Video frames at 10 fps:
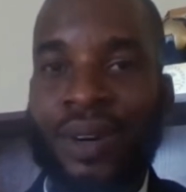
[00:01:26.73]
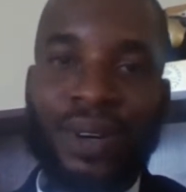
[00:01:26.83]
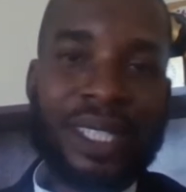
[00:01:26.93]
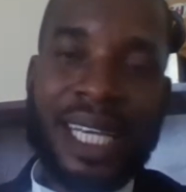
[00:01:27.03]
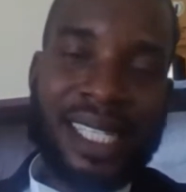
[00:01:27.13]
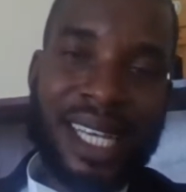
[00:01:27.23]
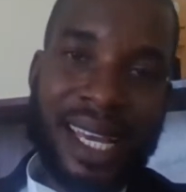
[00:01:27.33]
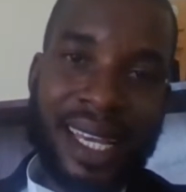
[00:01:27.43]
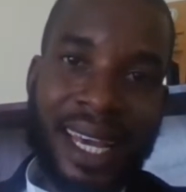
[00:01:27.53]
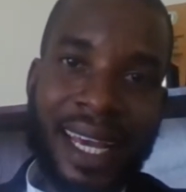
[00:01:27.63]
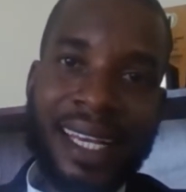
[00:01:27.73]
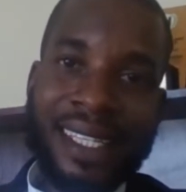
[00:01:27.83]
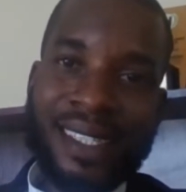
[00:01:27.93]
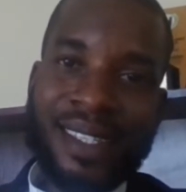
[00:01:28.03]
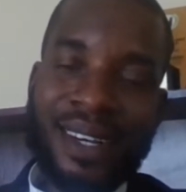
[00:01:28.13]
What I share here
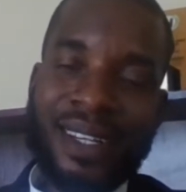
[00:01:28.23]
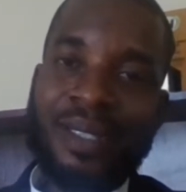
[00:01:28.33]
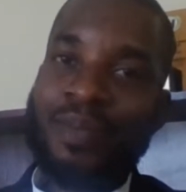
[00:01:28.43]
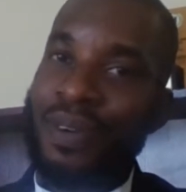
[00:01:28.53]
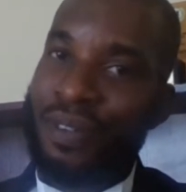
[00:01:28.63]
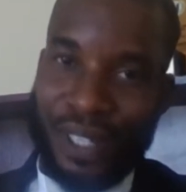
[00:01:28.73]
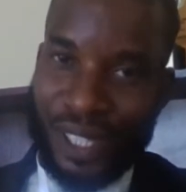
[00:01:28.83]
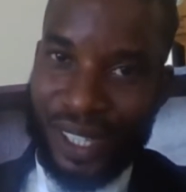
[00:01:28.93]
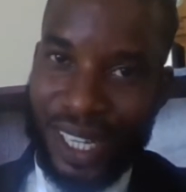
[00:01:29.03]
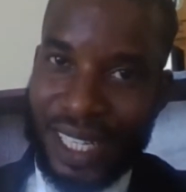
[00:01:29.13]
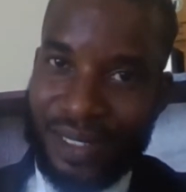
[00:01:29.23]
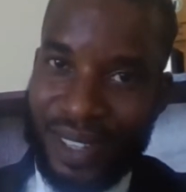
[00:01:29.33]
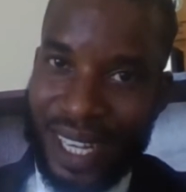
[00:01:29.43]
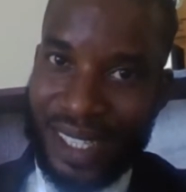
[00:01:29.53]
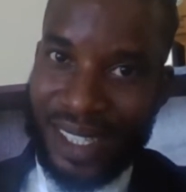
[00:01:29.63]
is not professional
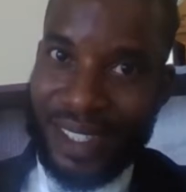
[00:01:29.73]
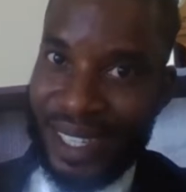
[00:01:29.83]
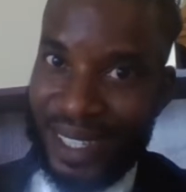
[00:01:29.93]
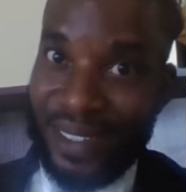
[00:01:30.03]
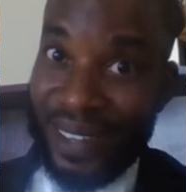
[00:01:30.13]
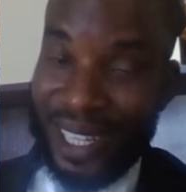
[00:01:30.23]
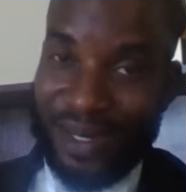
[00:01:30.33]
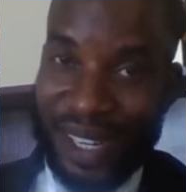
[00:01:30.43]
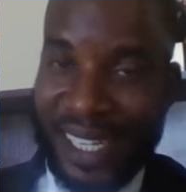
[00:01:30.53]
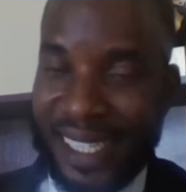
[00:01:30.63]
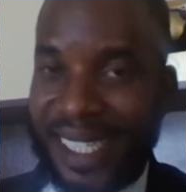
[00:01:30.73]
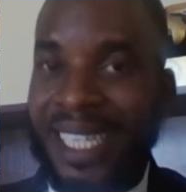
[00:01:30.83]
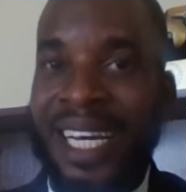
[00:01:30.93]
advice, it's not legal advice.